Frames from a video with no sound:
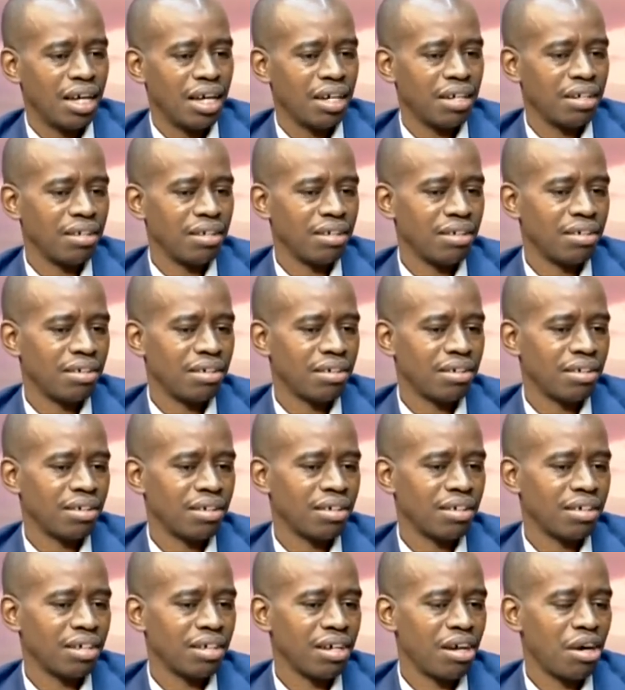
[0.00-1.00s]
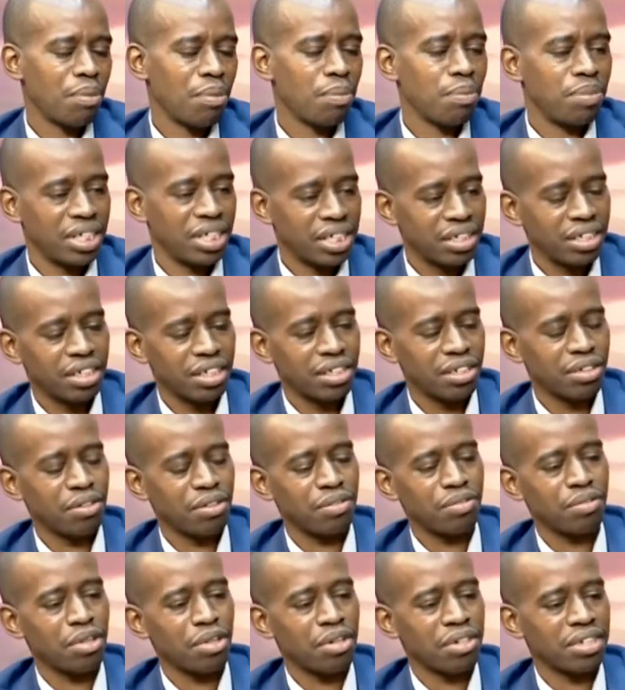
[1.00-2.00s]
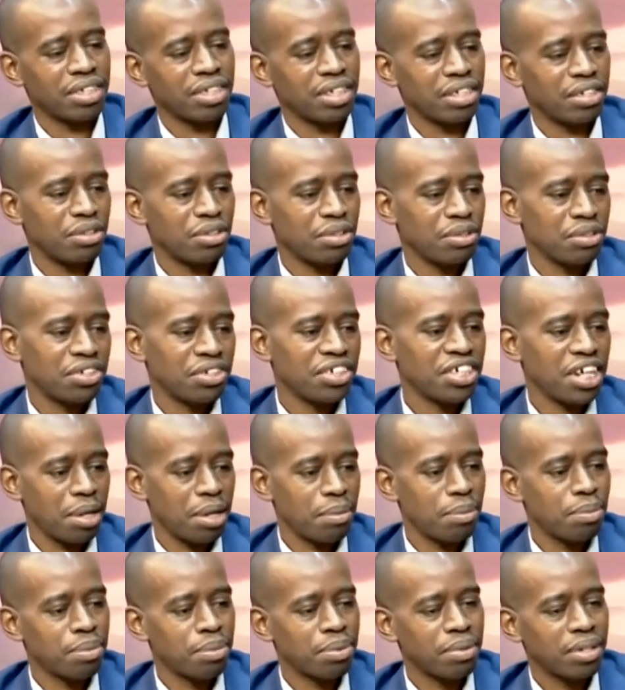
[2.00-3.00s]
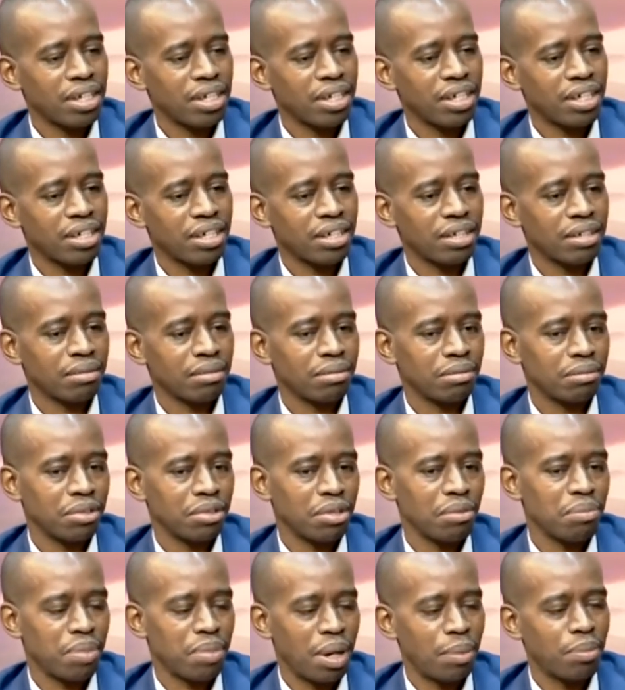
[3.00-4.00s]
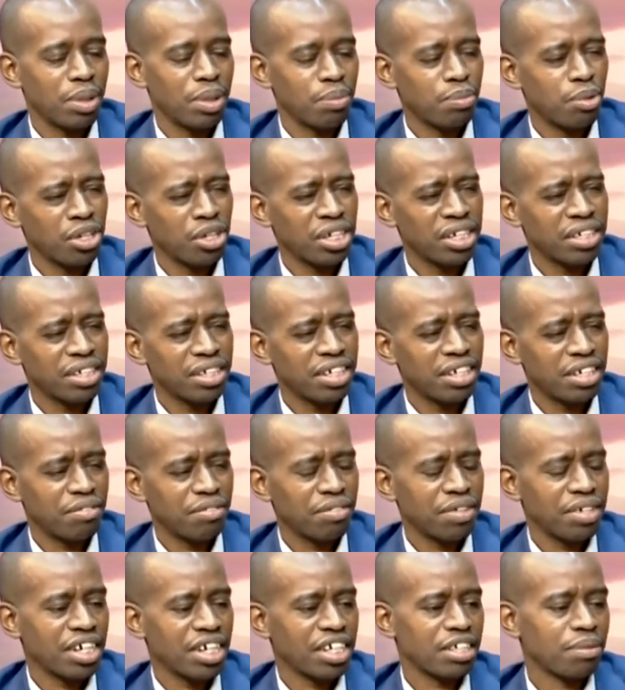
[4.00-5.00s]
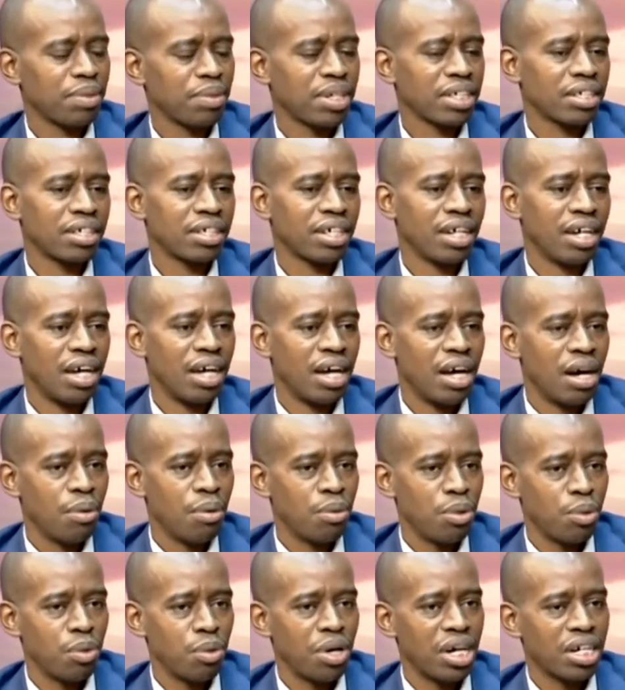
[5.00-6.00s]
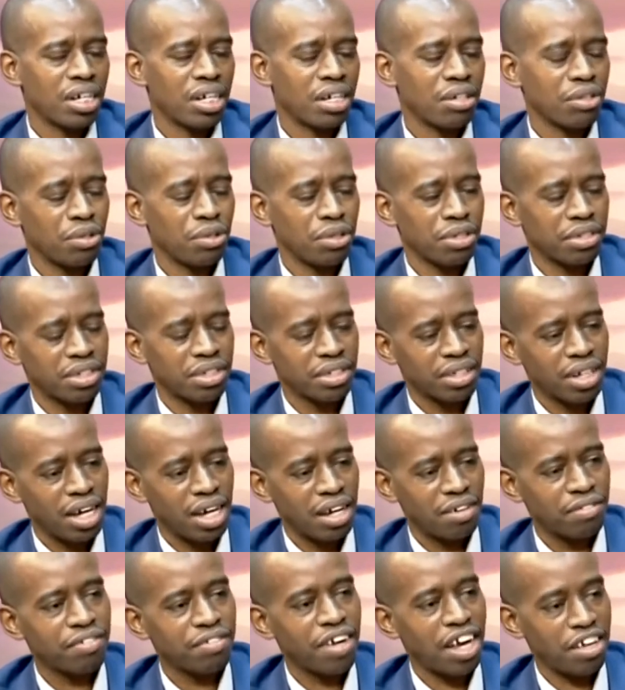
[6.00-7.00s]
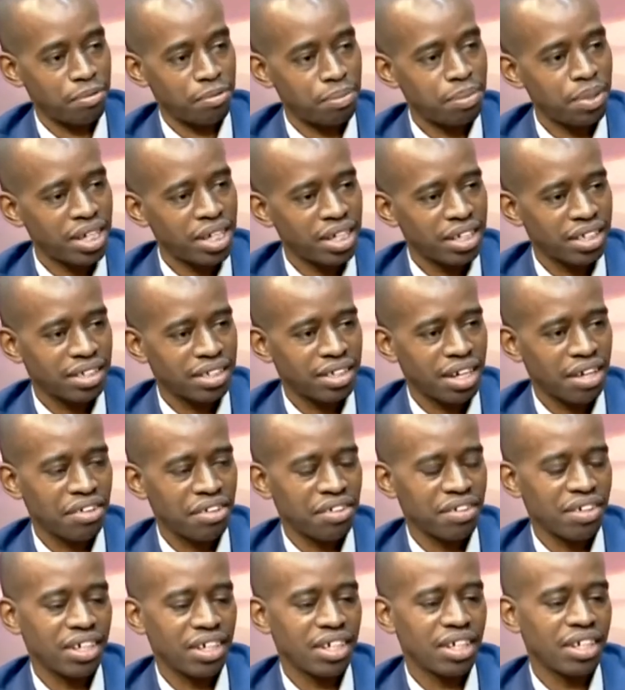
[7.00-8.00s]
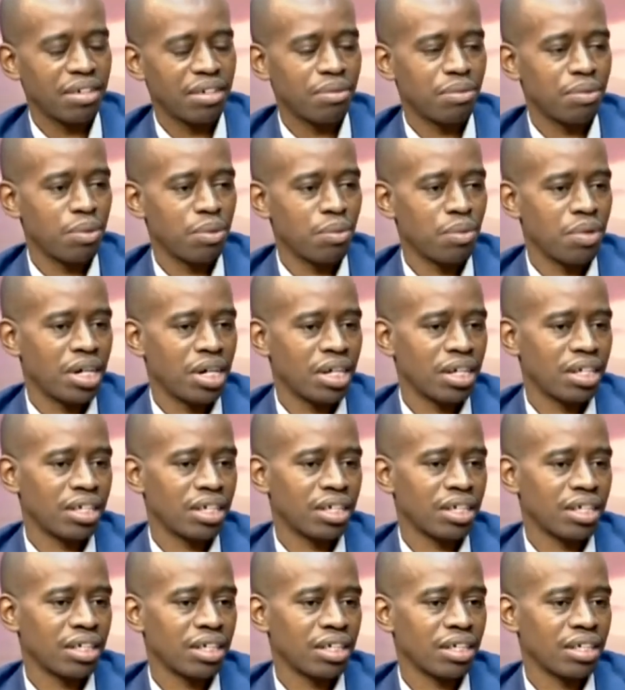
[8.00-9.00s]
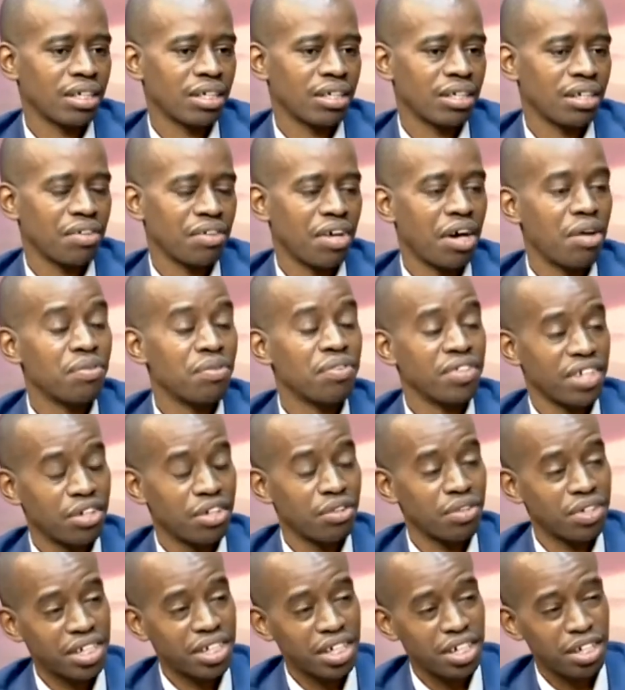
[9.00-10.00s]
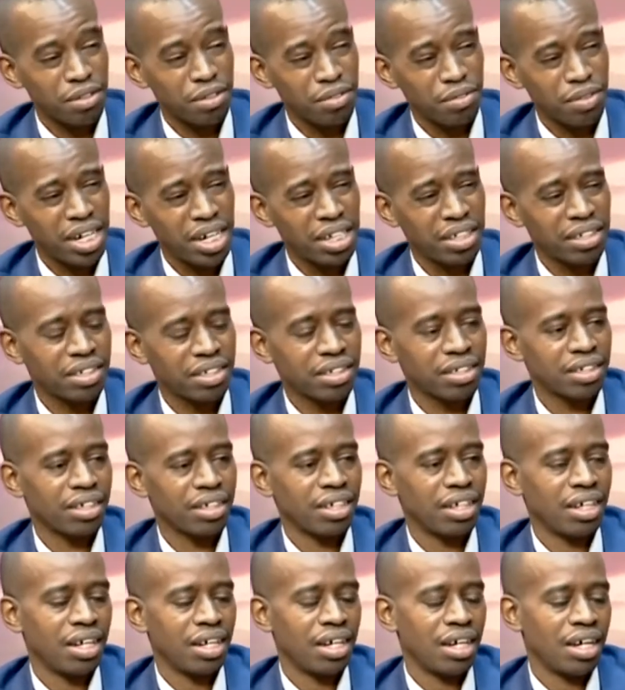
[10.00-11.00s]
And our business, of course, is to shape you know, public policy in different aspects. We work across 5 pillars currently. We work around security and defense.